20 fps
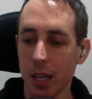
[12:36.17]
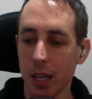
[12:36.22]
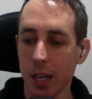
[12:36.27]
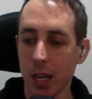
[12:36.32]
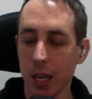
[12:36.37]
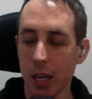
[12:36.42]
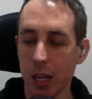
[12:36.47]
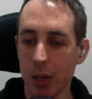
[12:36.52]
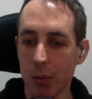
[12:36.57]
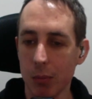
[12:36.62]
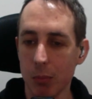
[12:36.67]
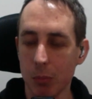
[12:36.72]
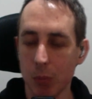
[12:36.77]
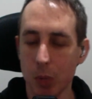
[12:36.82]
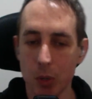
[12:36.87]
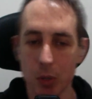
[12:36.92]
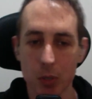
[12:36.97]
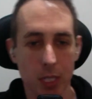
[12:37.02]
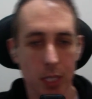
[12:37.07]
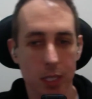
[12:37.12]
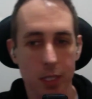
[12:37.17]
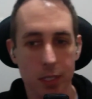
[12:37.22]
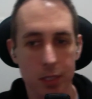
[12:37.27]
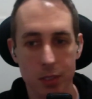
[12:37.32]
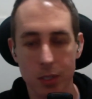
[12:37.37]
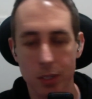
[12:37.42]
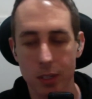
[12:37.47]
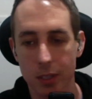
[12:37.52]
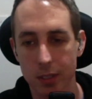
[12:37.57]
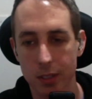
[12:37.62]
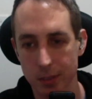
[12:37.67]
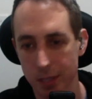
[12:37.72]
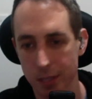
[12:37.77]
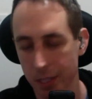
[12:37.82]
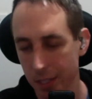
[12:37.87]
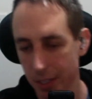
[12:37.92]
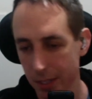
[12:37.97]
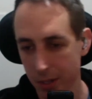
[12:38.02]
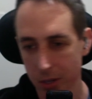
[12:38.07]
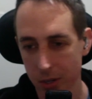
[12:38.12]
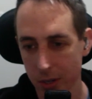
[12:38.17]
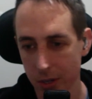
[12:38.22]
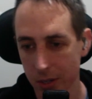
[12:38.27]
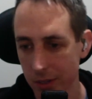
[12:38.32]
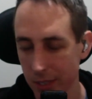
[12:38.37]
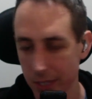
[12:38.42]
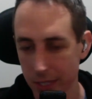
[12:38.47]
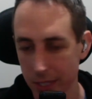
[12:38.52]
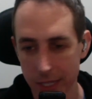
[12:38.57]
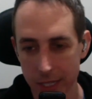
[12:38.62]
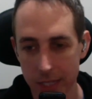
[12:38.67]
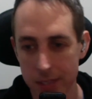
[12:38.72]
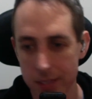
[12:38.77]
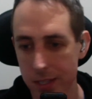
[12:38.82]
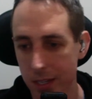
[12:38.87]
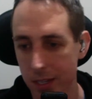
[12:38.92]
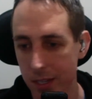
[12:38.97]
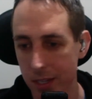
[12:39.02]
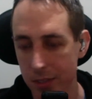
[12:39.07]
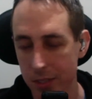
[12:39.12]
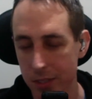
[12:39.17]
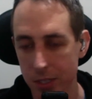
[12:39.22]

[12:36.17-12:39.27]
multi. It's got, like you heard, lead sounds.